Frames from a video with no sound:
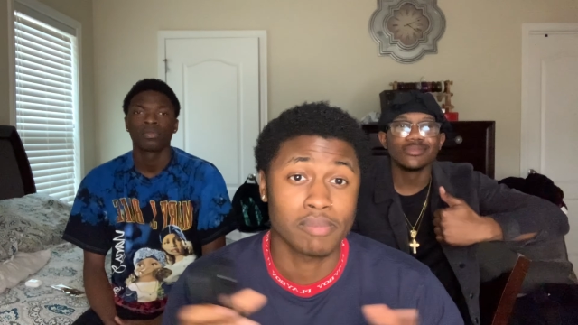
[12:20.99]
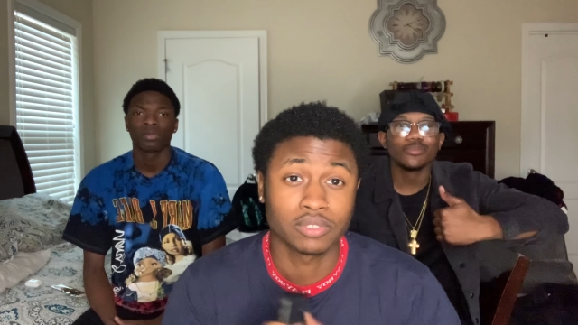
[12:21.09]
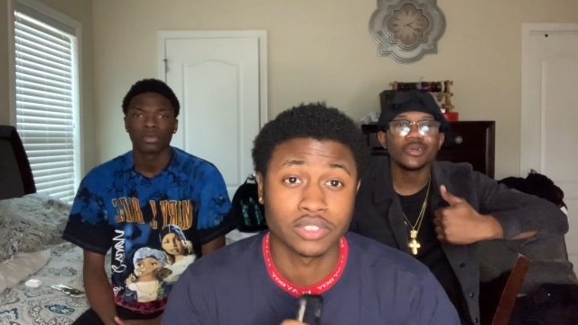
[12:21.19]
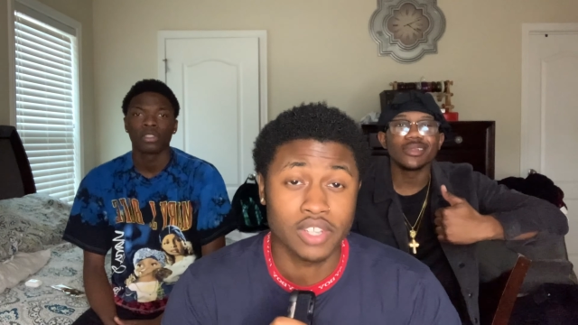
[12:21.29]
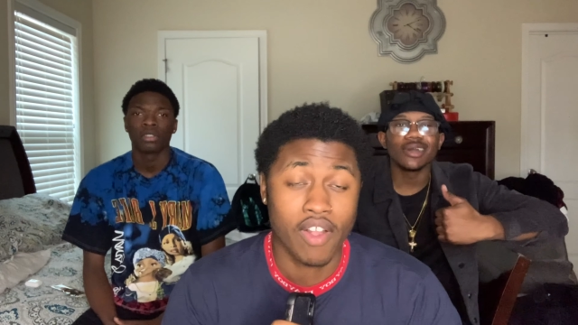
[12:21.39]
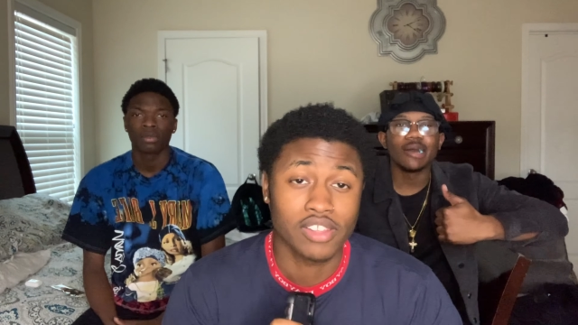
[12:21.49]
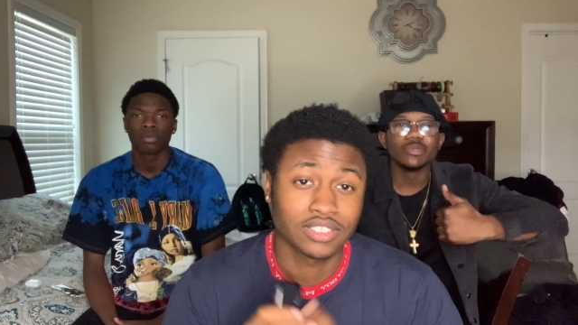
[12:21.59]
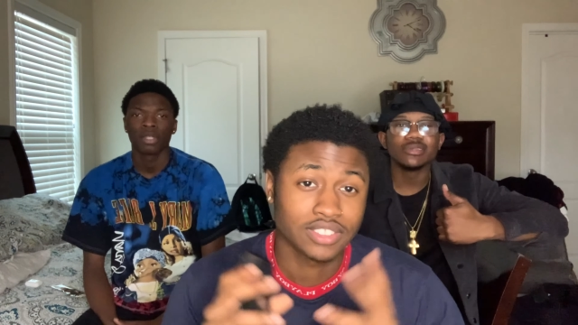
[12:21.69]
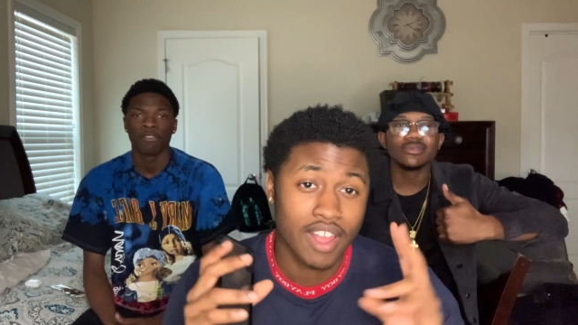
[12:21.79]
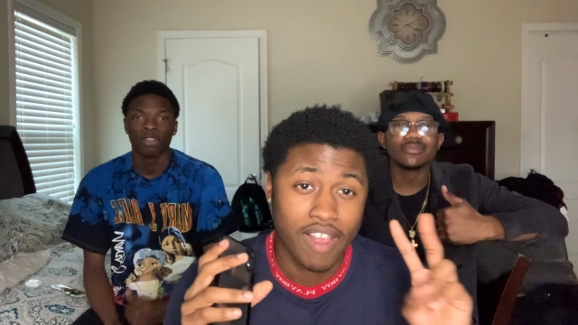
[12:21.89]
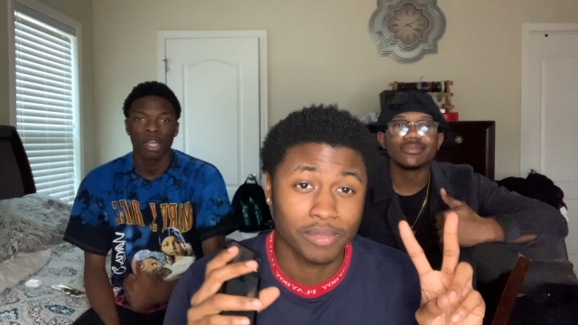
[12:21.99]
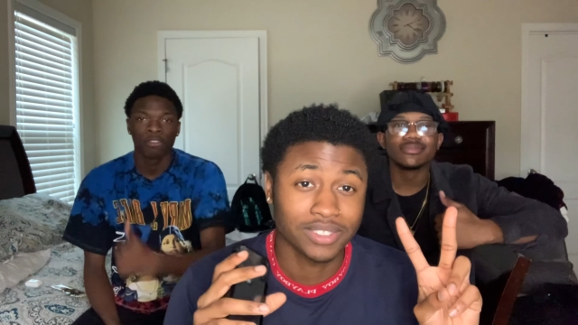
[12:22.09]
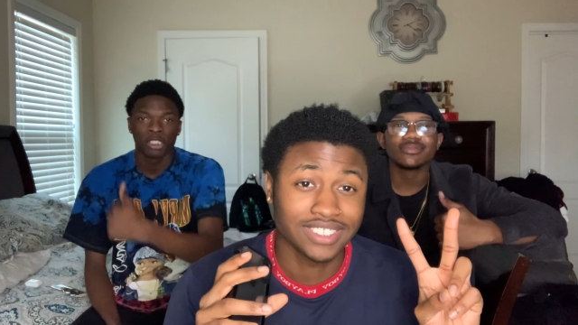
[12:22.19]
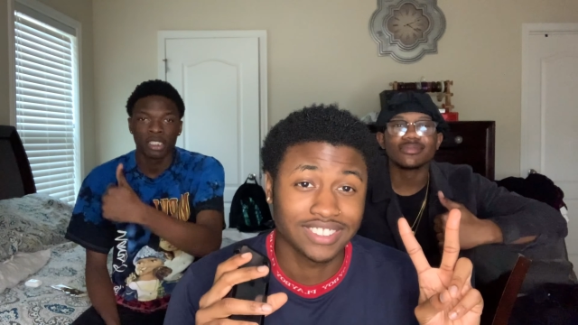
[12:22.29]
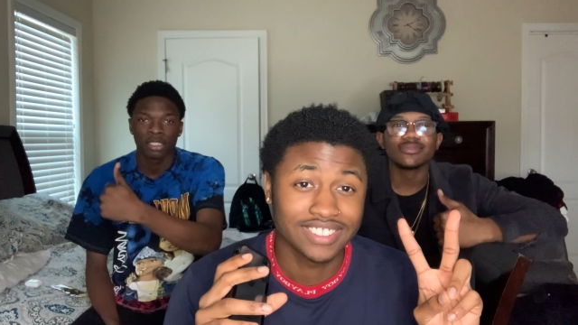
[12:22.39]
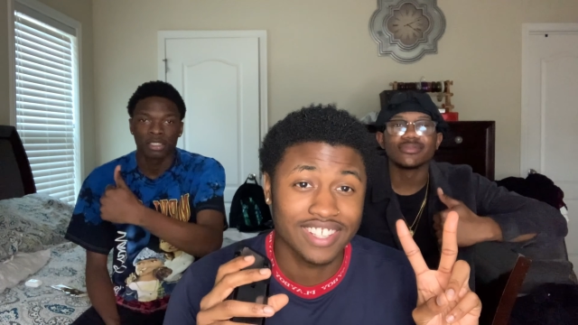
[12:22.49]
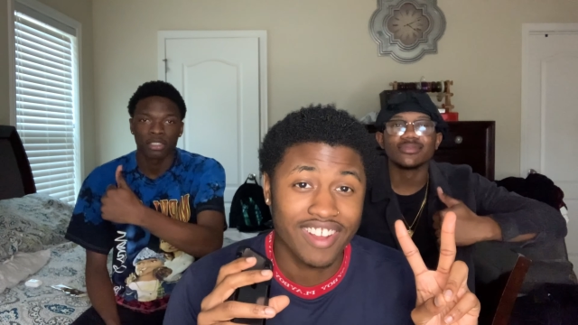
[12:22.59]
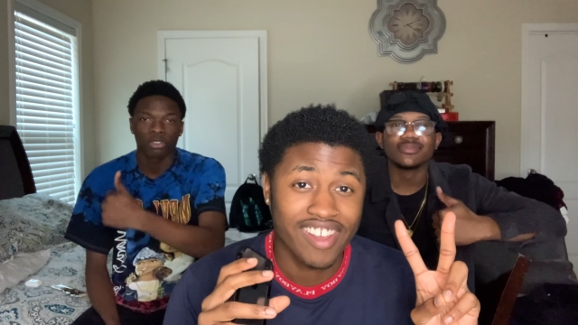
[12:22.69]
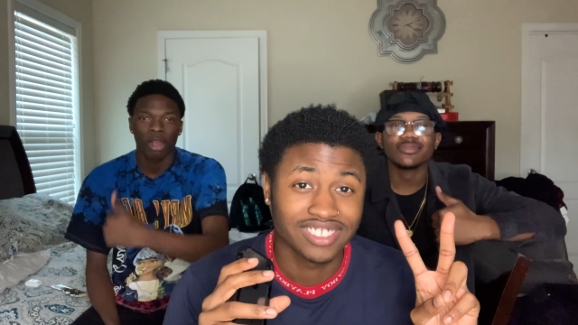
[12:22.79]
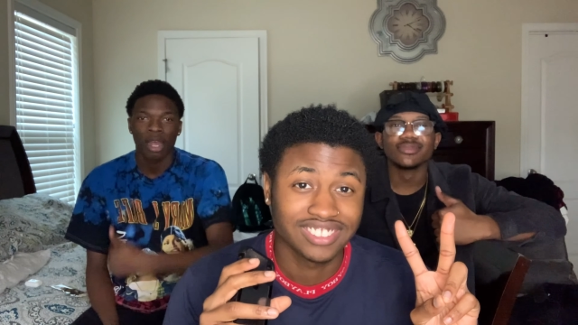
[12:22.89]
Speaker 1: Put a comment. If you love Jesus,
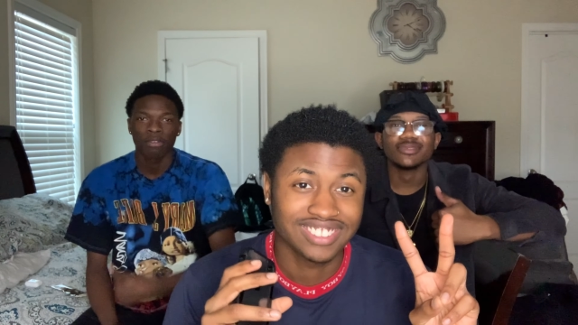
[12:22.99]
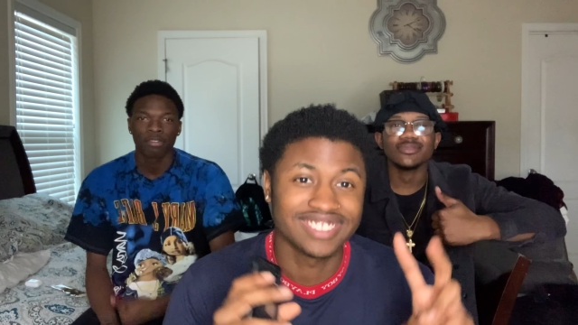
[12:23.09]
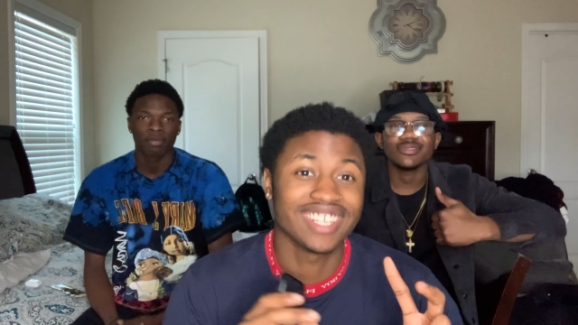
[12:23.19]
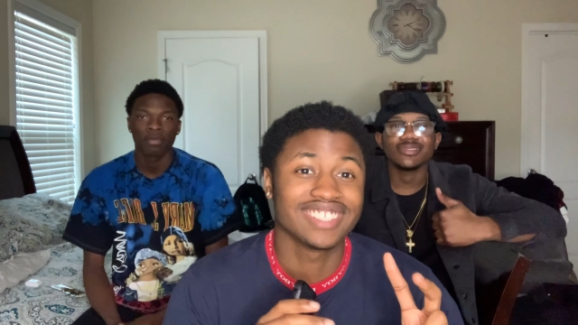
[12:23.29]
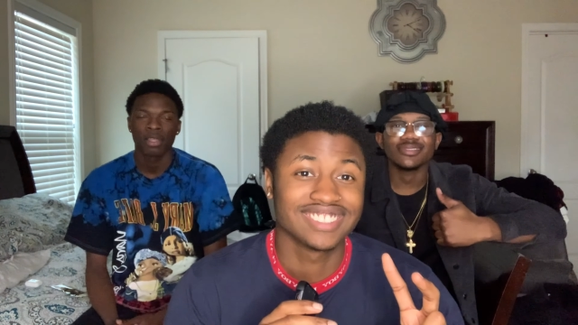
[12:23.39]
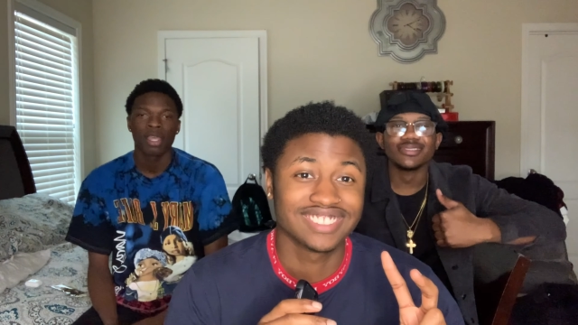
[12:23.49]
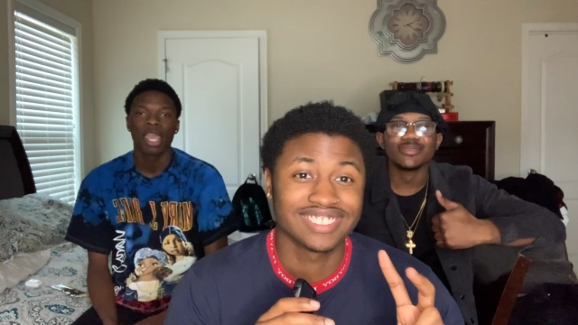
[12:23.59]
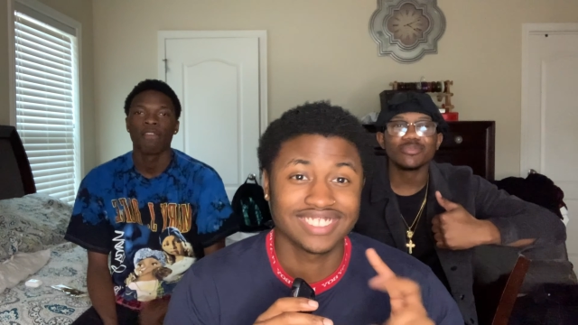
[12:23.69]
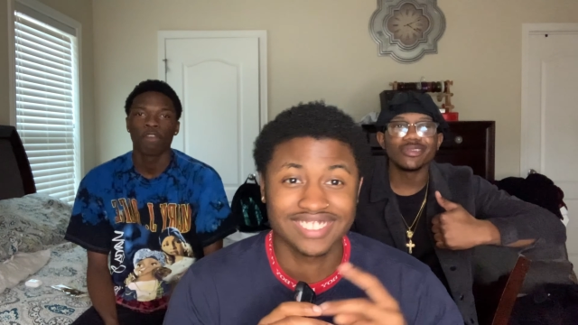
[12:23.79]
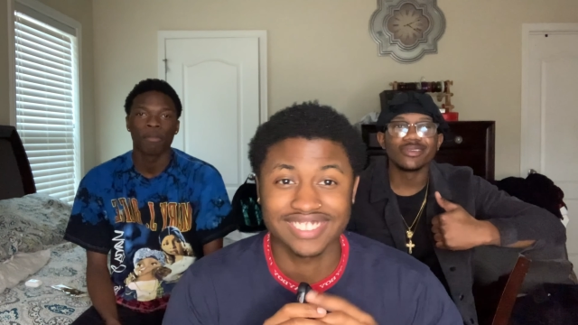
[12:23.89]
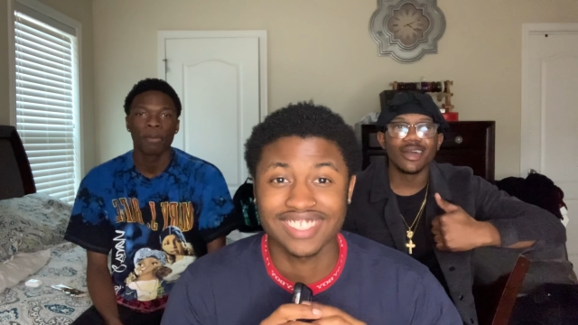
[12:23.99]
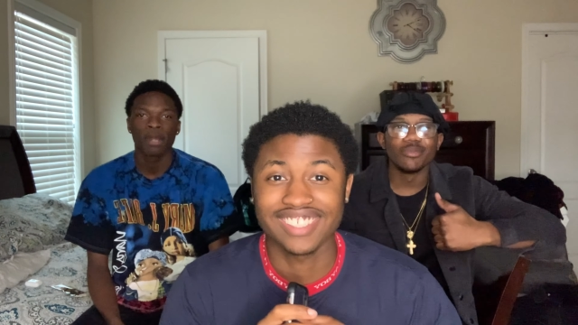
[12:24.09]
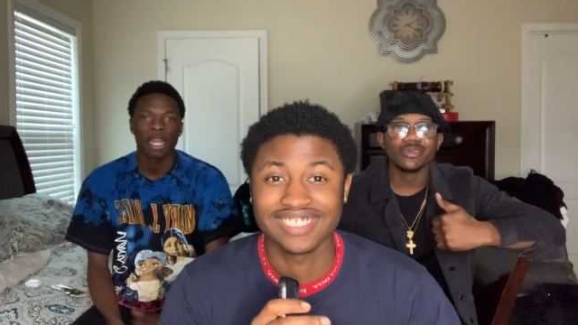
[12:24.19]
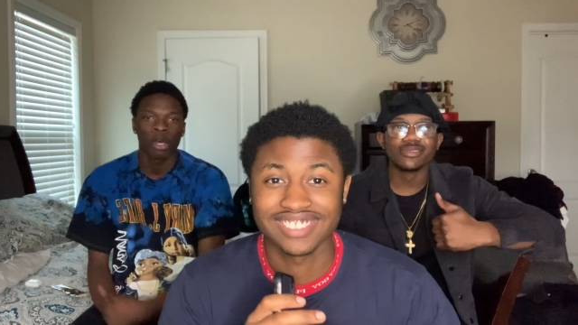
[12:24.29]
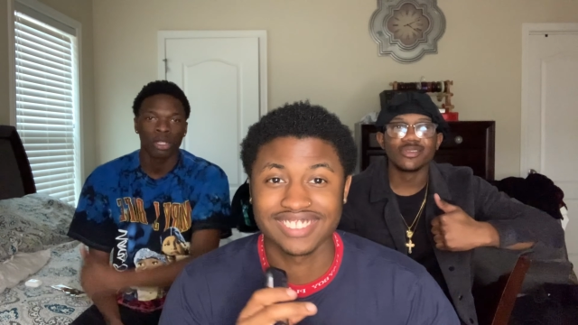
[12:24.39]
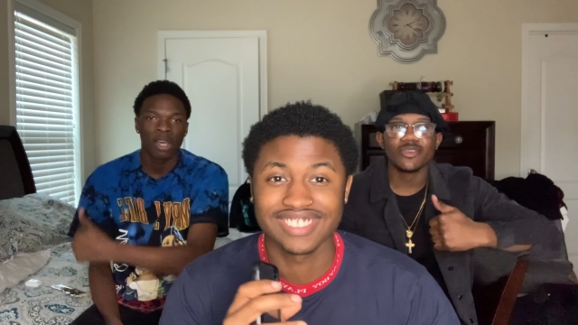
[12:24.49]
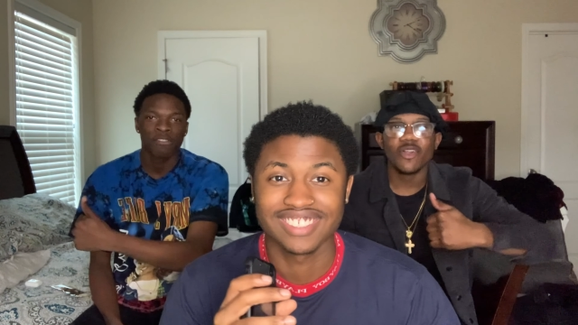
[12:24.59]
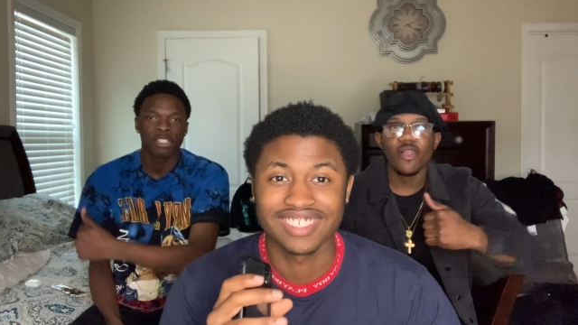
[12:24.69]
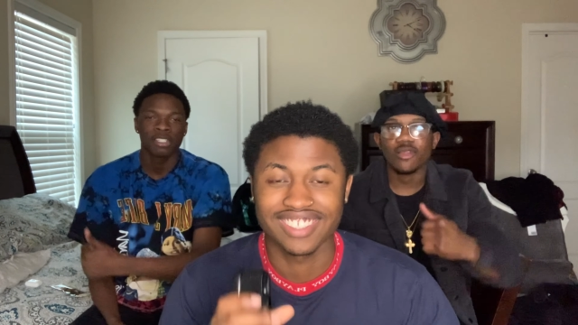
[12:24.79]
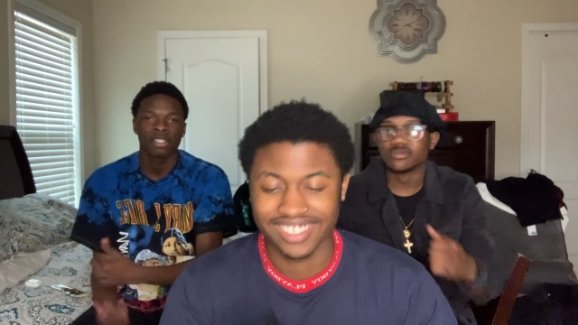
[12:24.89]
subscribe. Yes. And for people that don't love
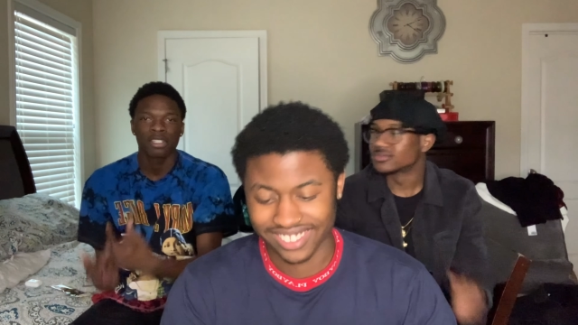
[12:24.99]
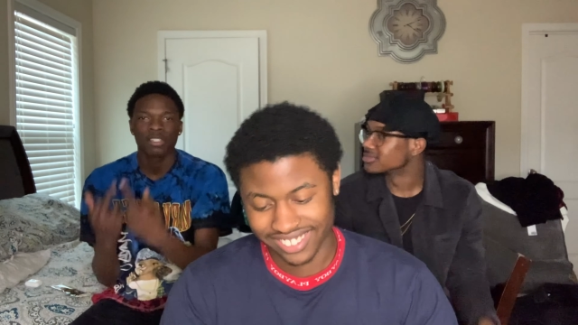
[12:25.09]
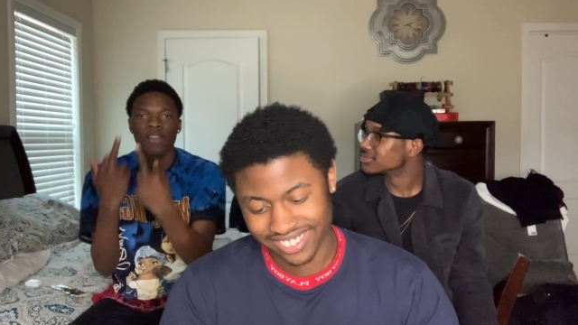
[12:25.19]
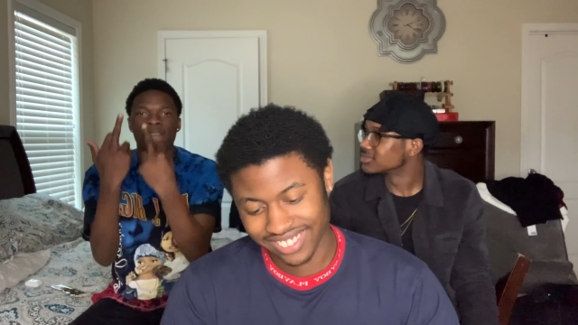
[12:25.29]
Jesus,